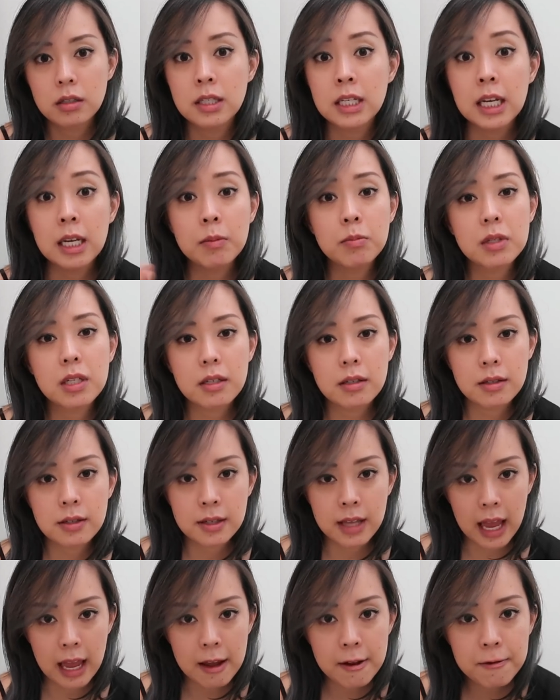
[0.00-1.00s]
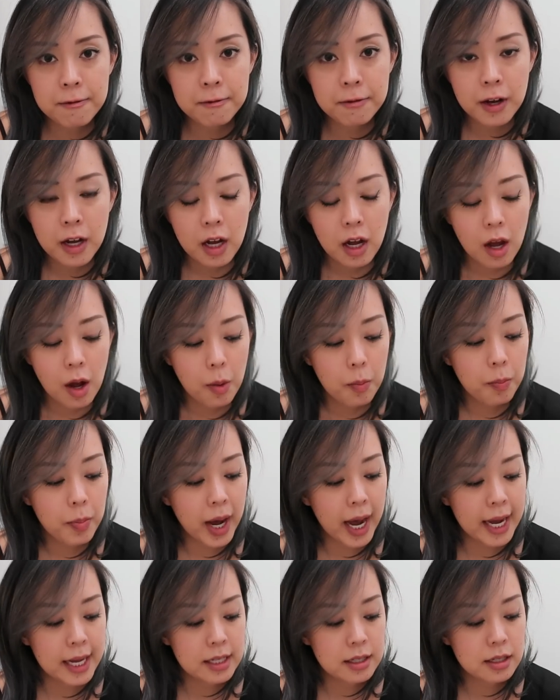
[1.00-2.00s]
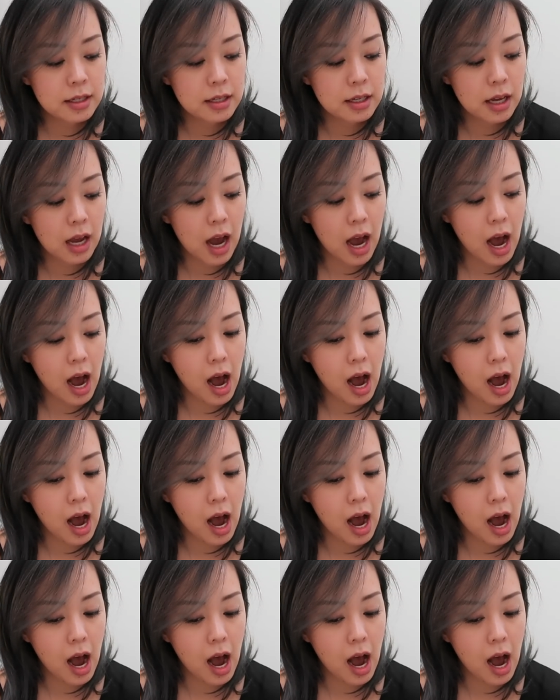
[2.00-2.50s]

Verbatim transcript: deemed safe, but